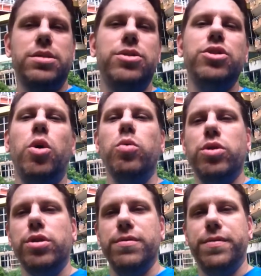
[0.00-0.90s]
don't
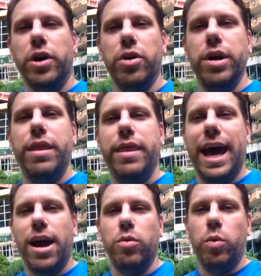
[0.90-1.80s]
convert
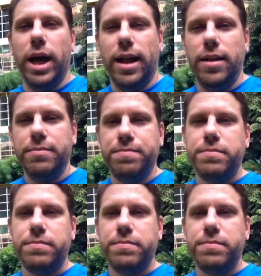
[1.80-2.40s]
that well.